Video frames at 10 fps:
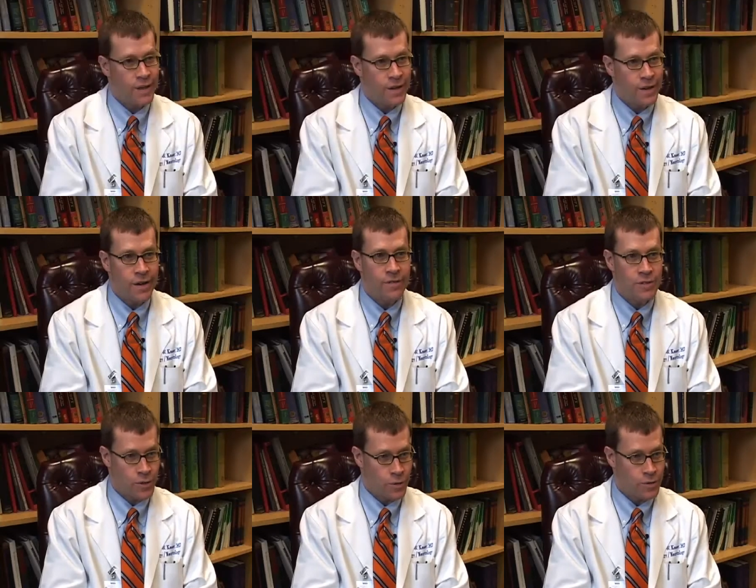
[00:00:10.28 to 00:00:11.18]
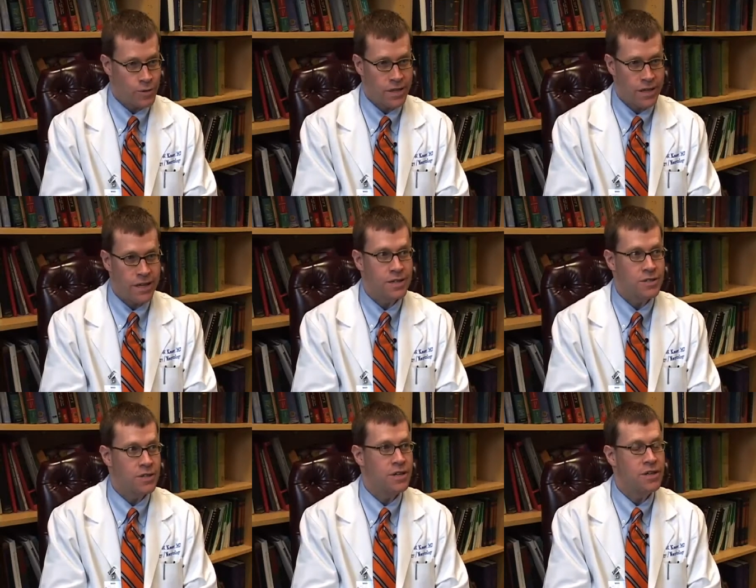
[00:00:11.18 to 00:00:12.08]
ear of children
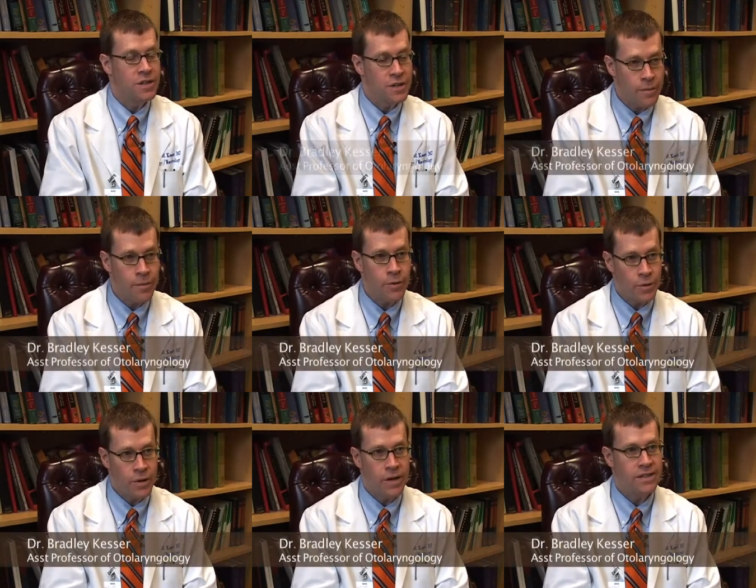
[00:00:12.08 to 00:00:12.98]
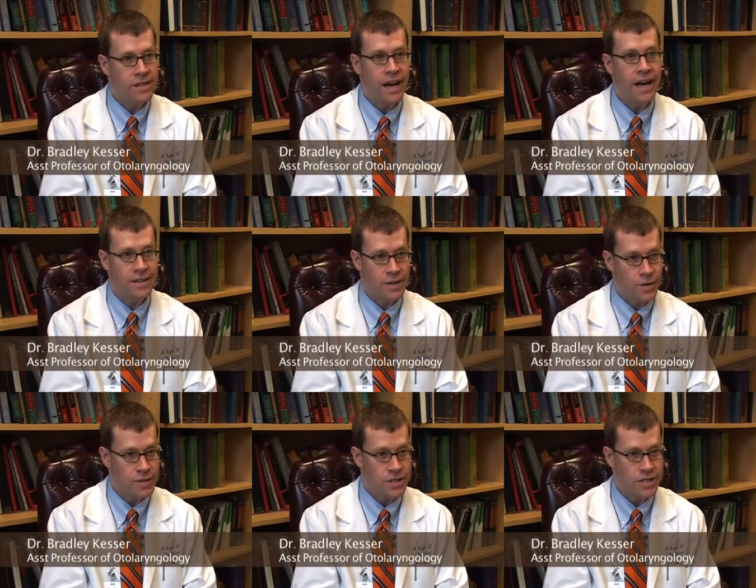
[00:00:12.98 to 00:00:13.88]
is the #1
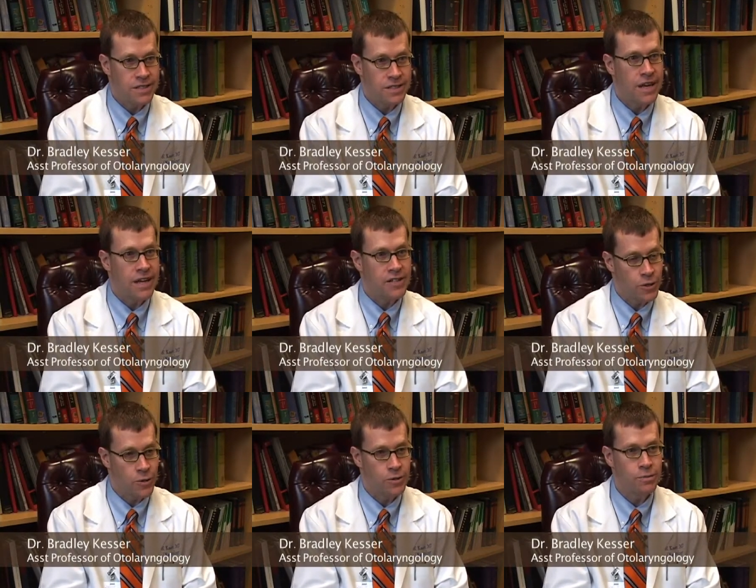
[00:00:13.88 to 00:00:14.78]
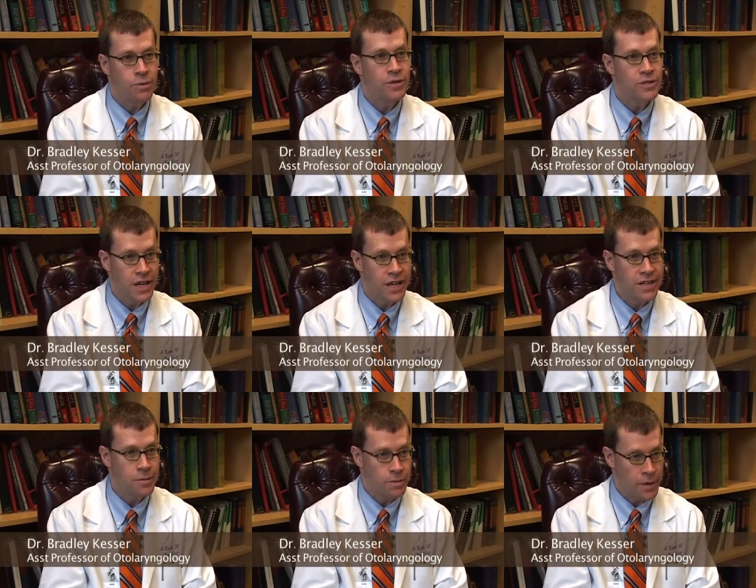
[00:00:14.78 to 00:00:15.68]
diagnosis that children present
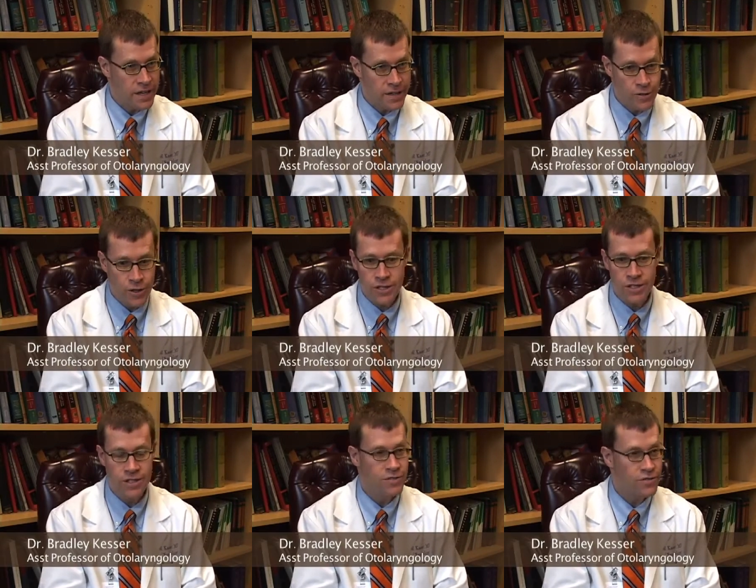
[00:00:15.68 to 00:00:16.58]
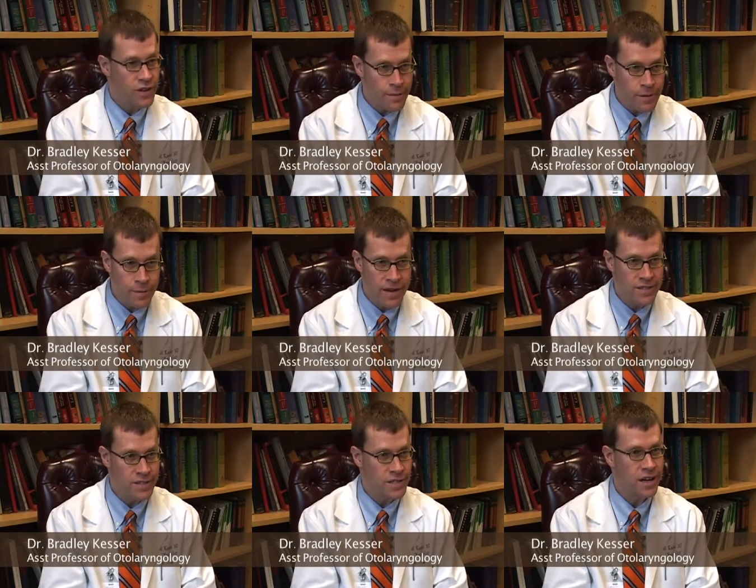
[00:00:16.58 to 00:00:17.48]
to pediatricians, family
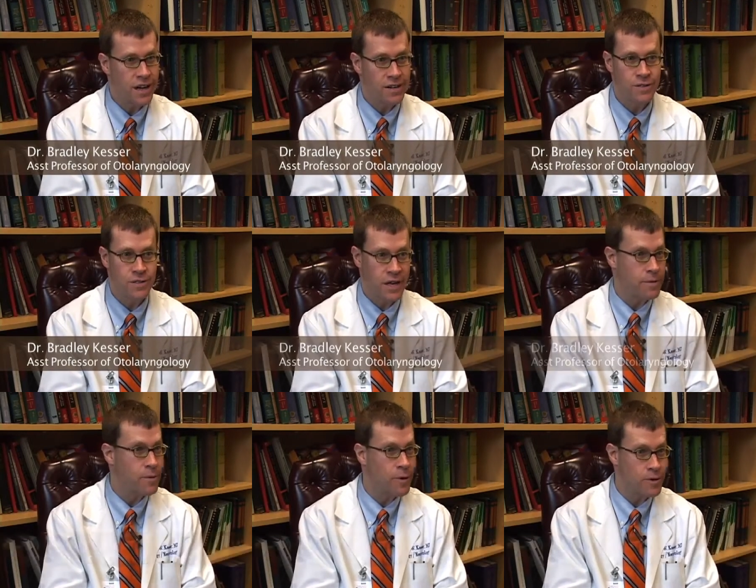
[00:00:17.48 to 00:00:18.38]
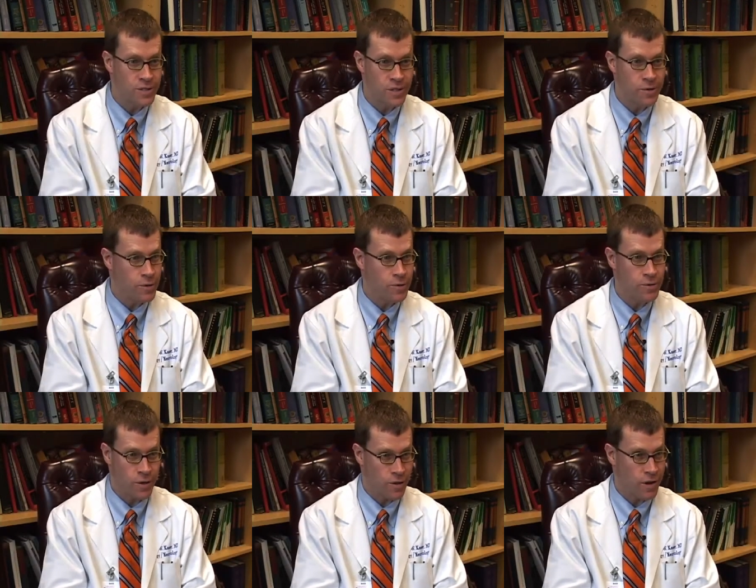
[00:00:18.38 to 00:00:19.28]
medicine doctors, and emergency
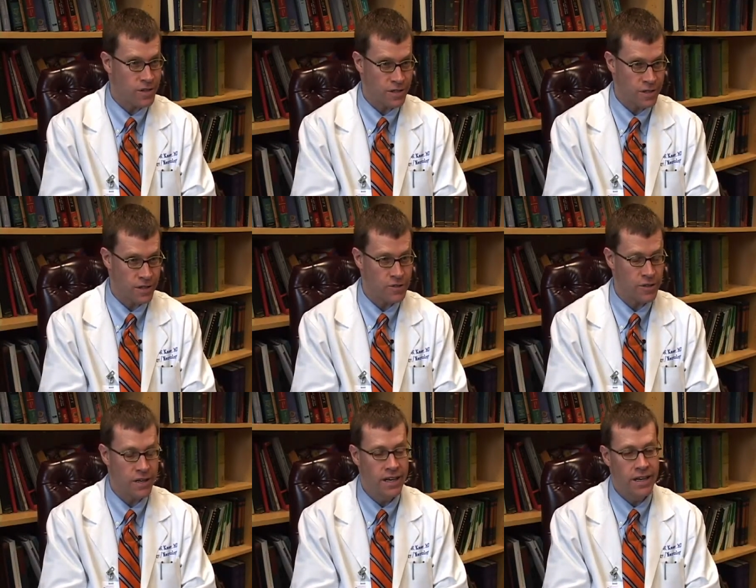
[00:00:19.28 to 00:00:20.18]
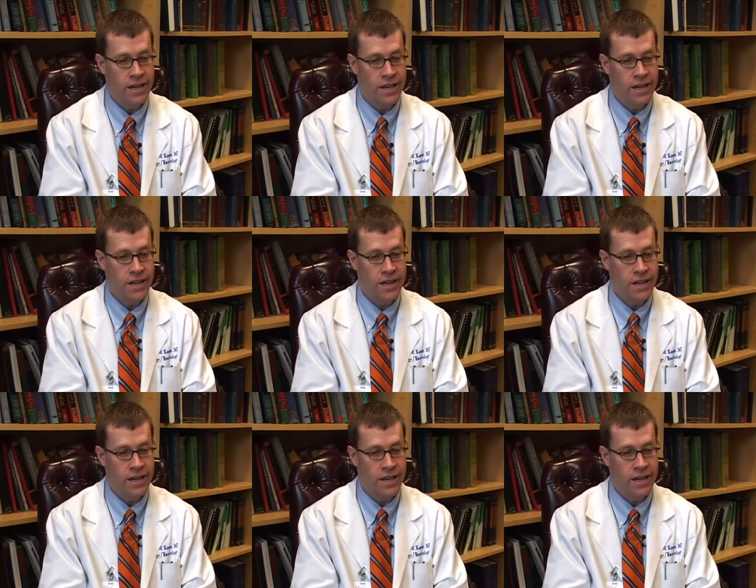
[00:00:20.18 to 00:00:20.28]
rooms across the country.